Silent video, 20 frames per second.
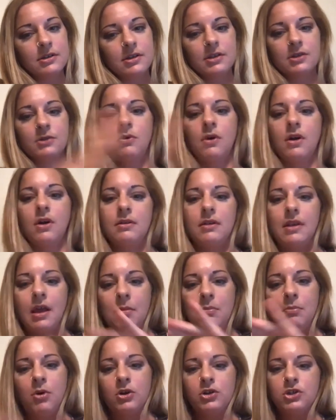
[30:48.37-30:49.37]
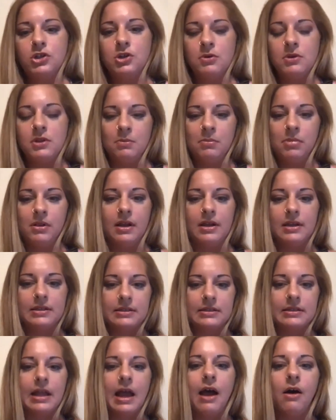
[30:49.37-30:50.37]
is what puts you in the
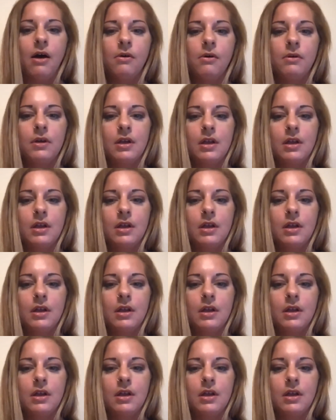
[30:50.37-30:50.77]
place now?